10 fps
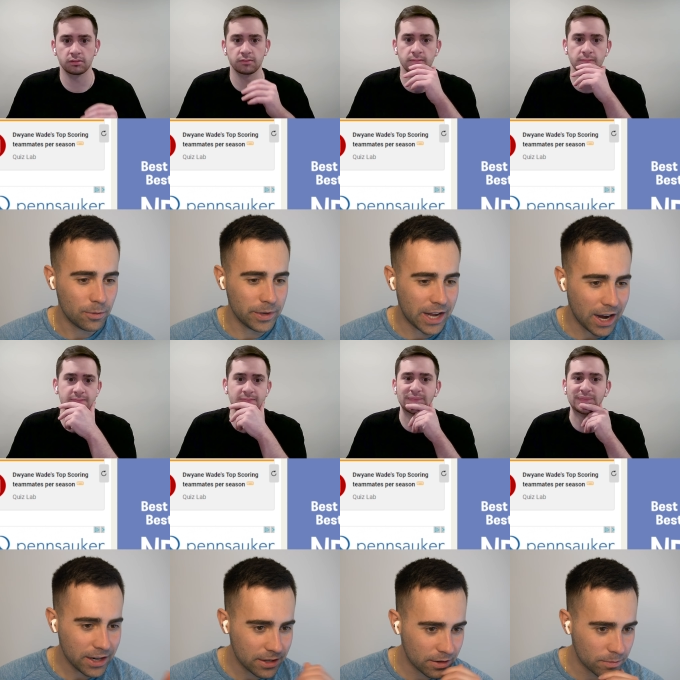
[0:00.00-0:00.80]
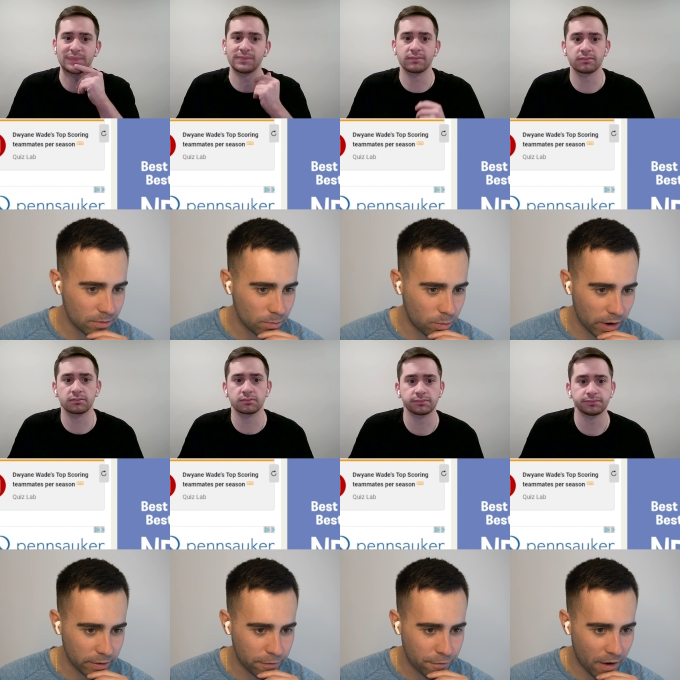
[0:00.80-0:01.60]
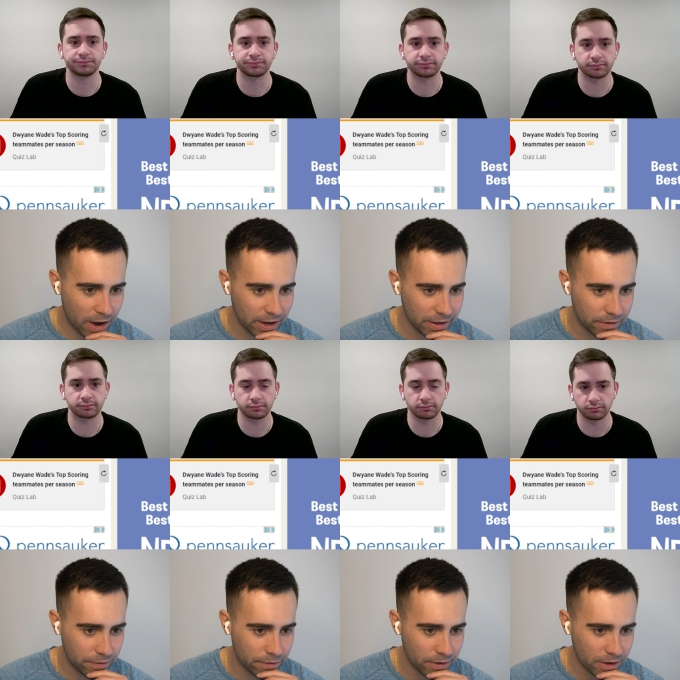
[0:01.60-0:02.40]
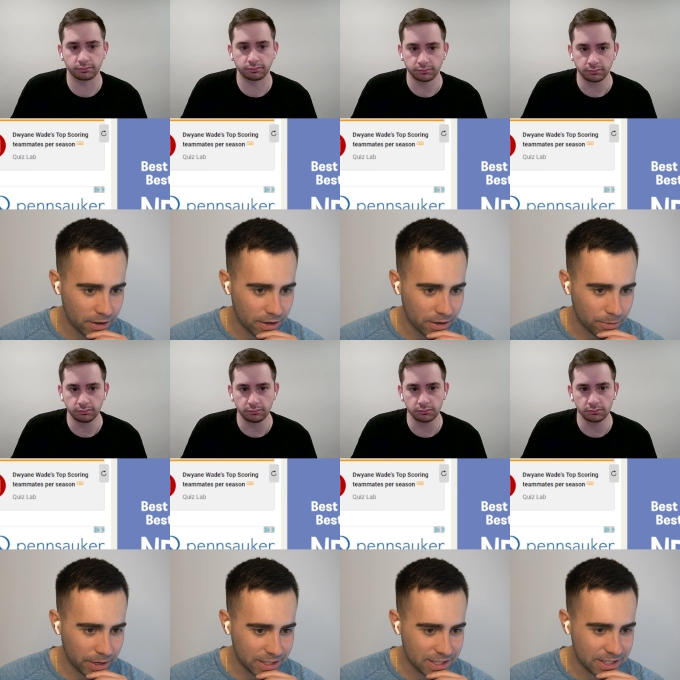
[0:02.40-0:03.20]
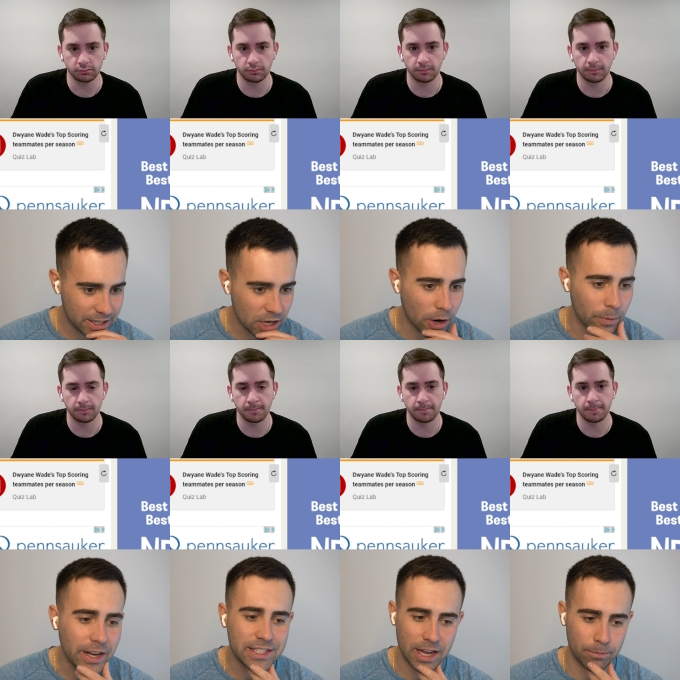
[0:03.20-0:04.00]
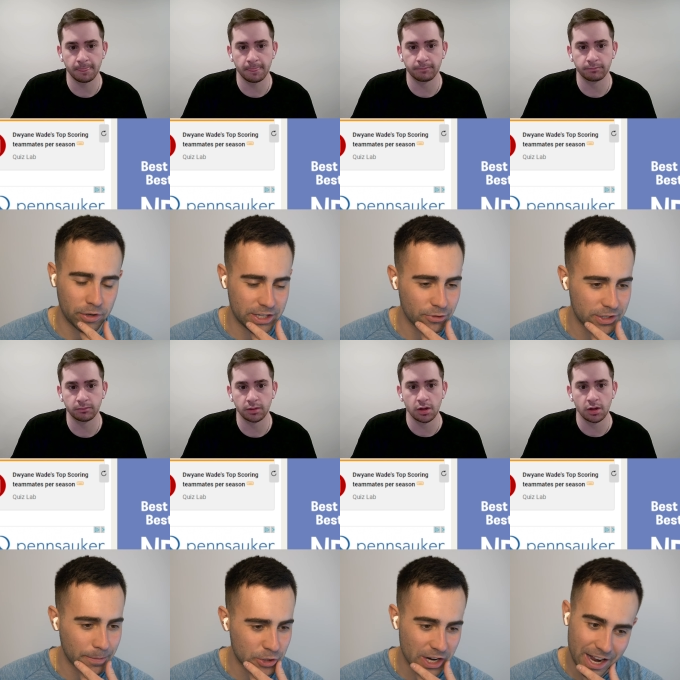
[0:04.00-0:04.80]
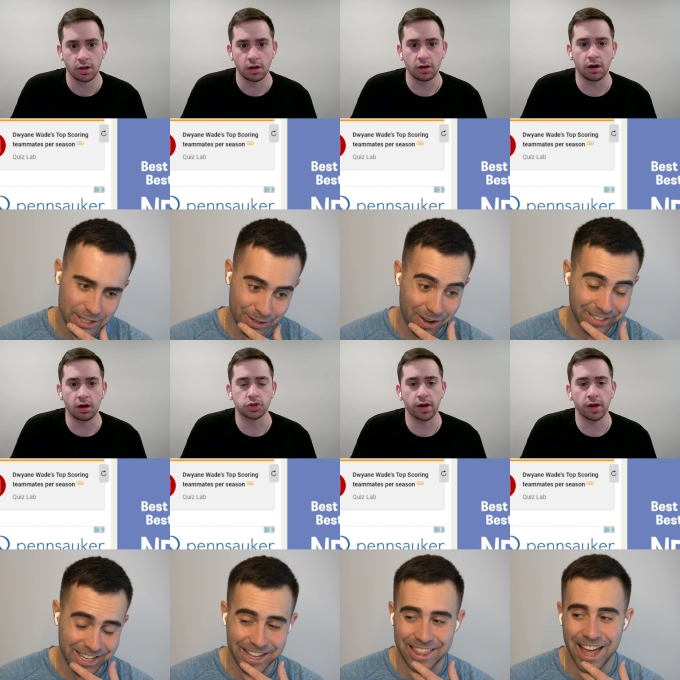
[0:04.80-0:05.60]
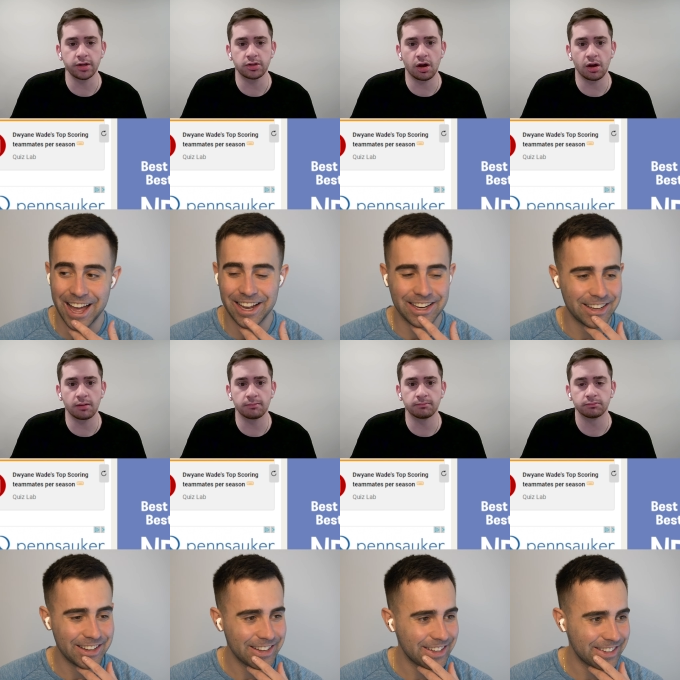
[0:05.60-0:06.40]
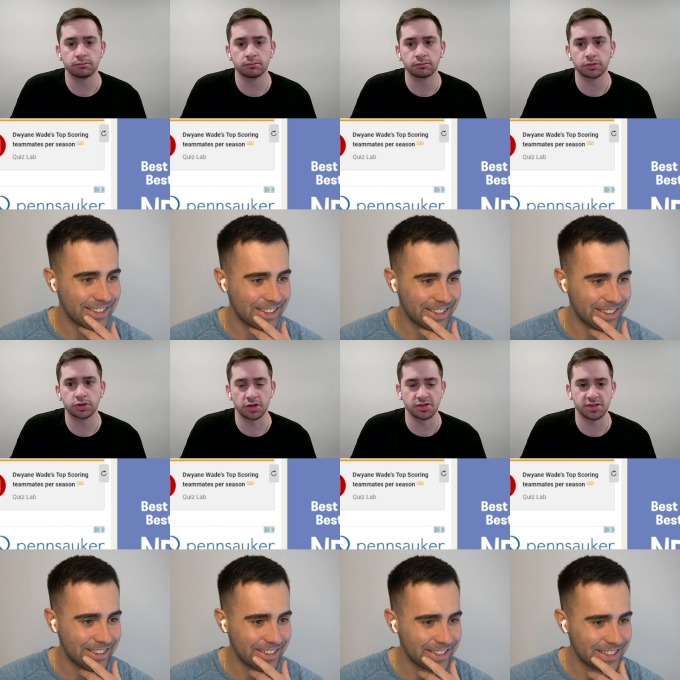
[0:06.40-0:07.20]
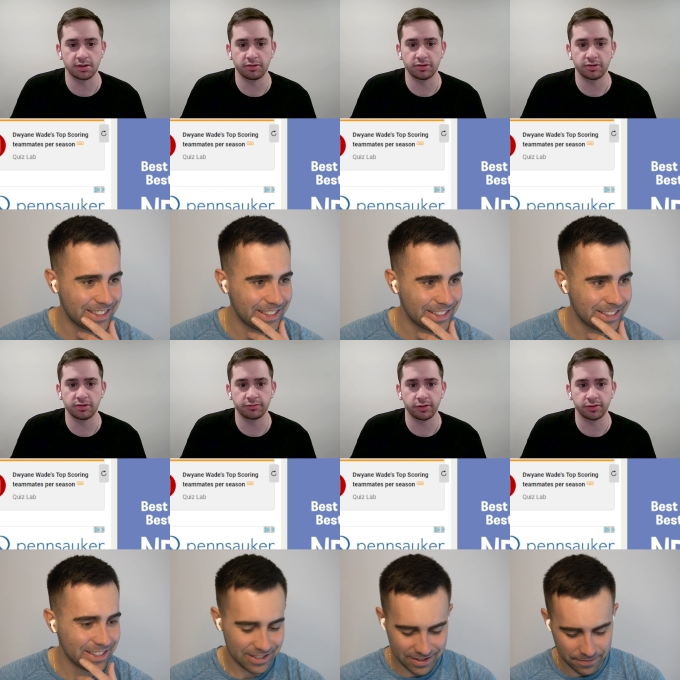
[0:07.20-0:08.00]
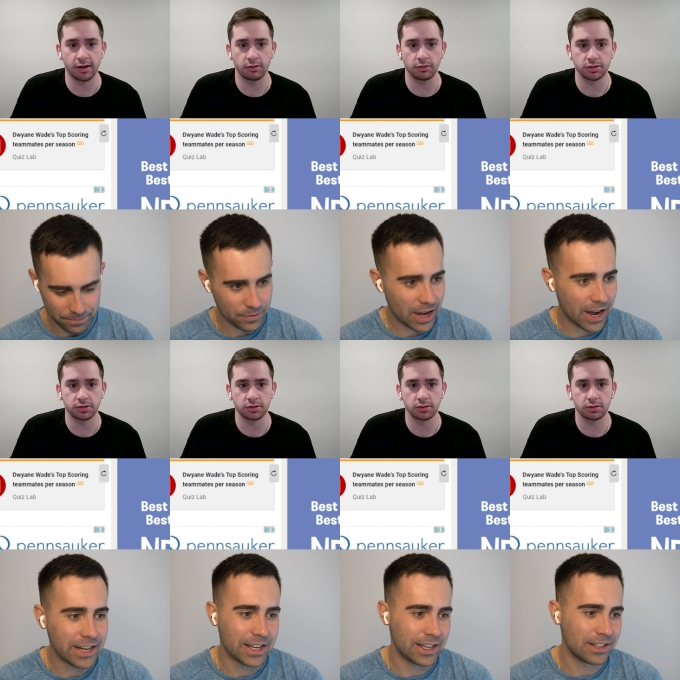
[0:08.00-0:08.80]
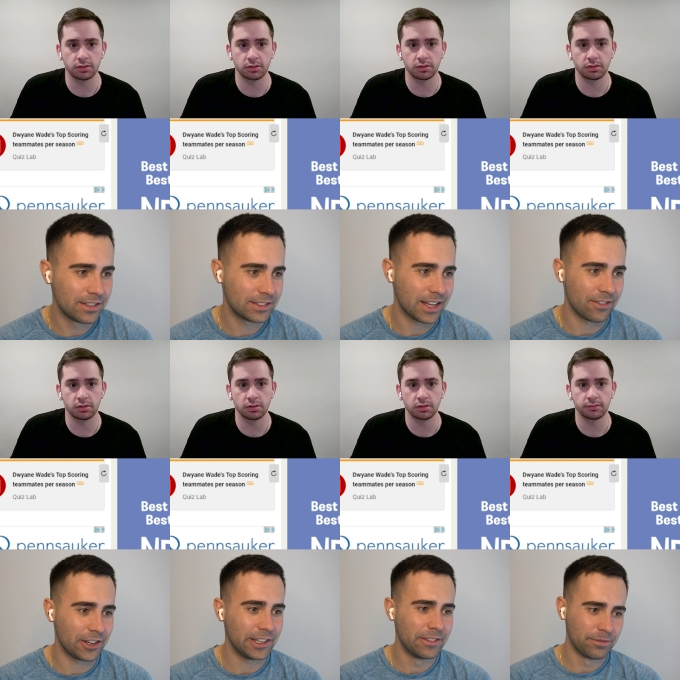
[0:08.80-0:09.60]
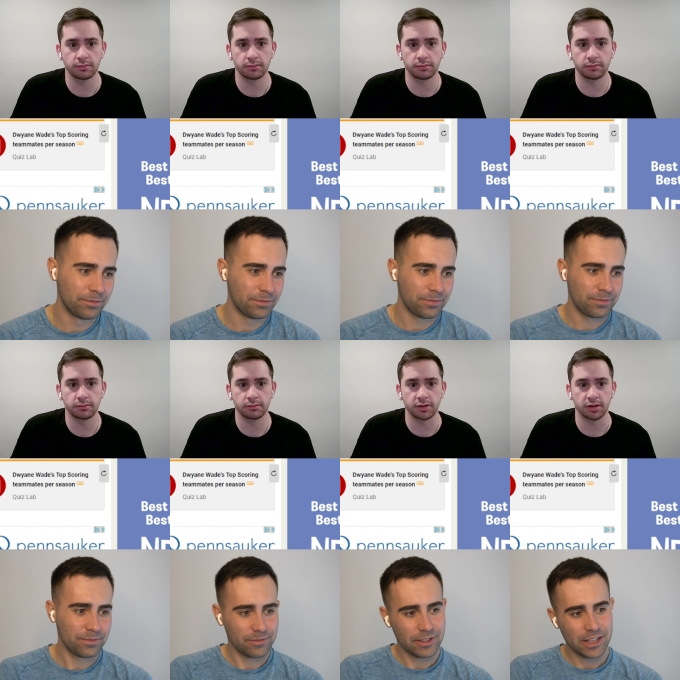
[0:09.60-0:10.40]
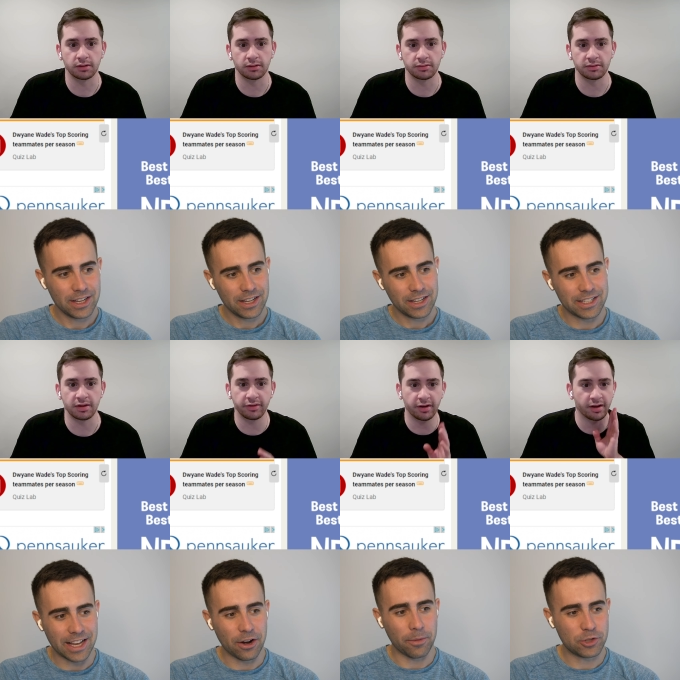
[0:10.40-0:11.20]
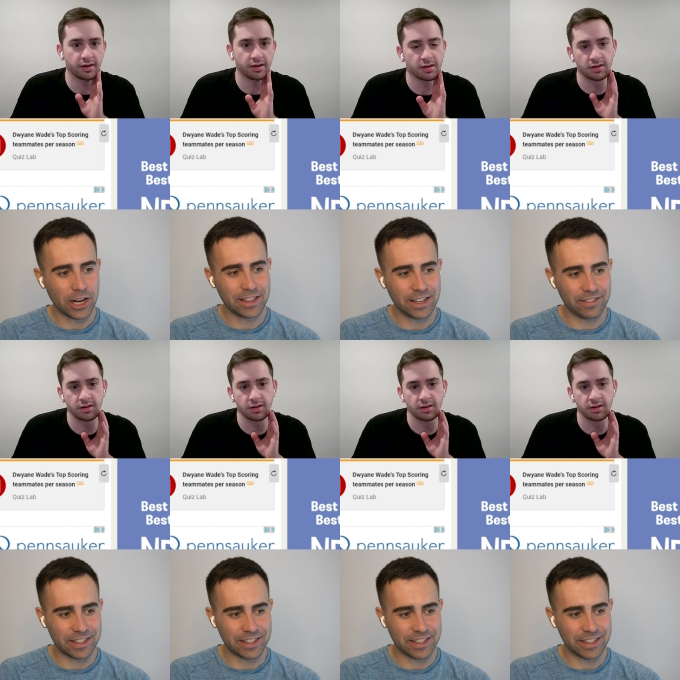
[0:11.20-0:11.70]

Speaker 1: we got what five? We got six. All right, we got ten plus interception guys. So uh, I'll try, take that.
Speaker 2: Um, Justin Simmons for
Speaker 1: tackles. I did, sadly. Denver. Because I know I'm trying to think